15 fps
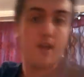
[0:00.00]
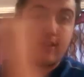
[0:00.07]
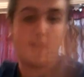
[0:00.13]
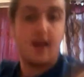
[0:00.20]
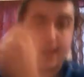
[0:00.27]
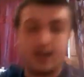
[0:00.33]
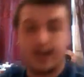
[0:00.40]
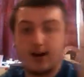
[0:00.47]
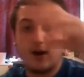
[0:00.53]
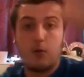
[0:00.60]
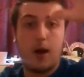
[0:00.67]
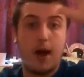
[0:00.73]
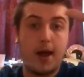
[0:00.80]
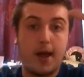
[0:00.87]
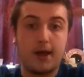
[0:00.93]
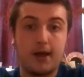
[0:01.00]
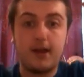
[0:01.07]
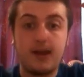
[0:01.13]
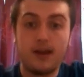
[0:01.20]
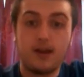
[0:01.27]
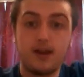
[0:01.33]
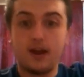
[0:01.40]
Take it
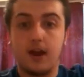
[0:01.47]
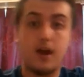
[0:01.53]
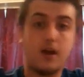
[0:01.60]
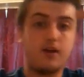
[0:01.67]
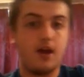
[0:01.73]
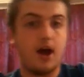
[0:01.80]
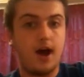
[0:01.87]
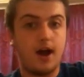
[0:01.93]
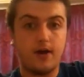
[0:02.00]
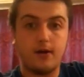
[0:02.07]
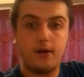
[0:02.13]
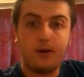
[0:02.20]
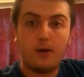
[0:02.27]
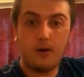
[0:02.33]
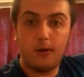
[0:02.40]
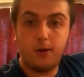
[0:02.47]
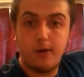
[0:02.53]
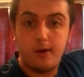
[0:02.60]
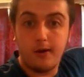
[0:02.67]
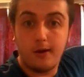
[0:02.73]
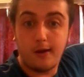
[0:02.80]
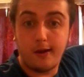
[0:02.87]
away,
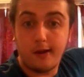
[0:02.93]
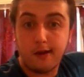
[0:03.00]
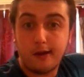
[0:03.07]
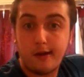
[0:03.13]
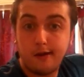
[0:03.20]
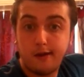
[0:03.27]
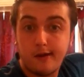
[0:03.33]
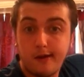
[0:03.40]
Niall.